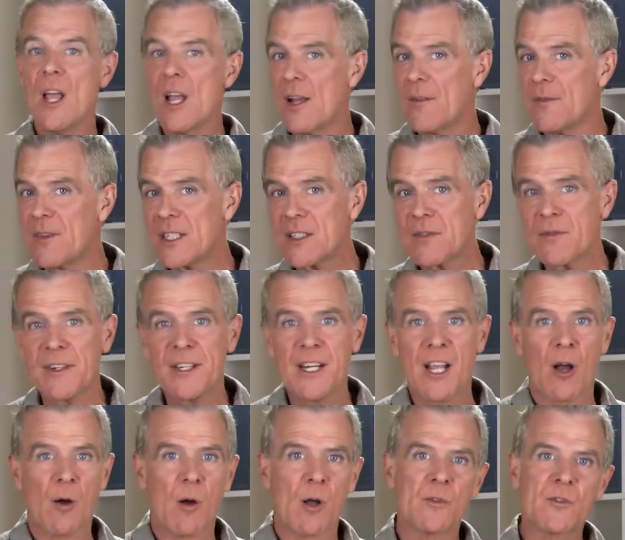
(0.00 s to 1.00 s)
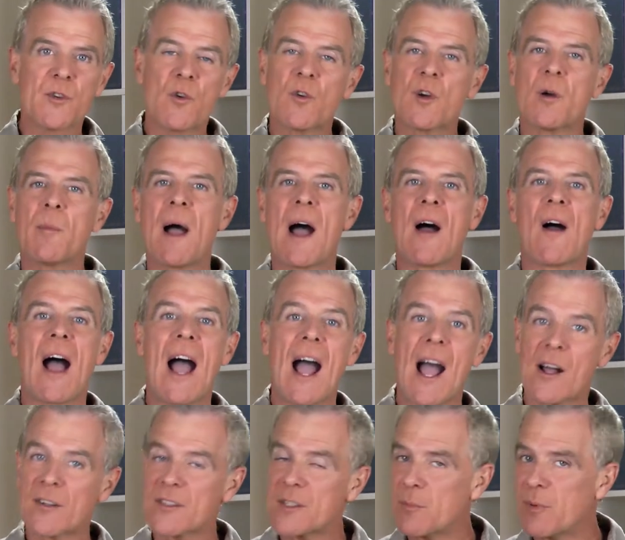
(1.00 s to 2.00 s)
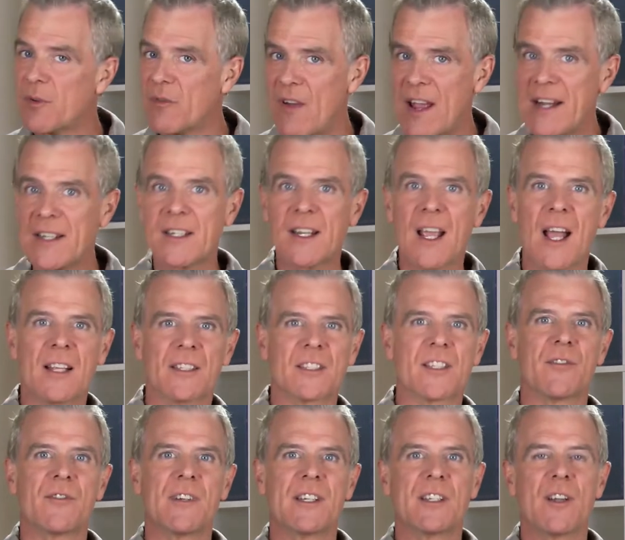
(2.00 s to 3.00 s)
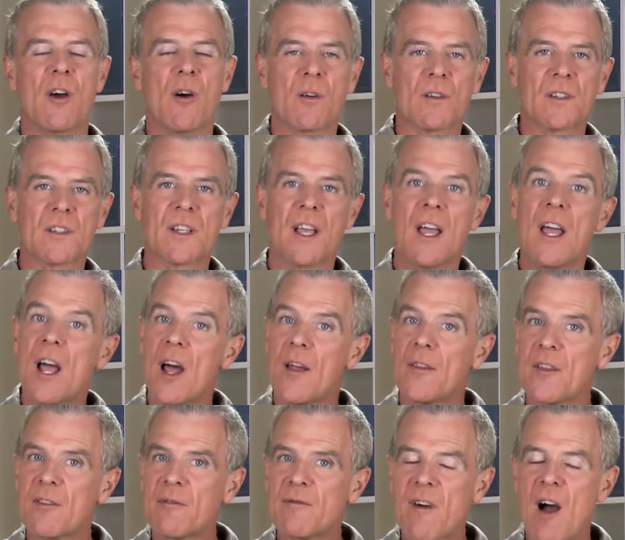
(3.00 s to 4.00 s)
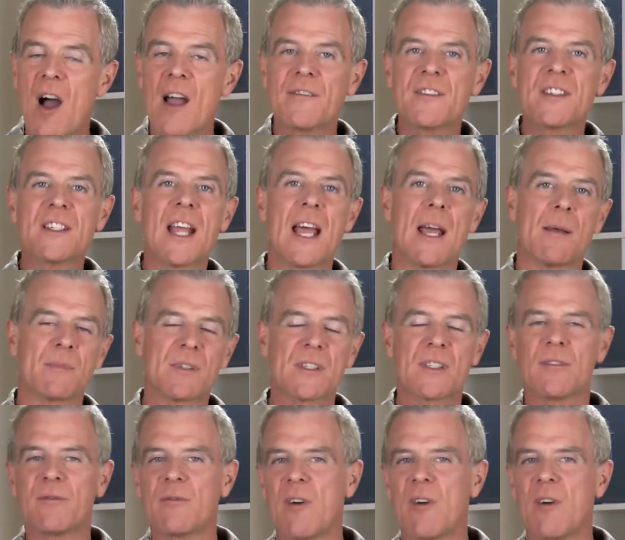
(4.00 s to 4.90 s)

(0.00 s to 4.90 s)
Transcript: In this video, I'll talk about how to prevent cancer in dogs and the five steps to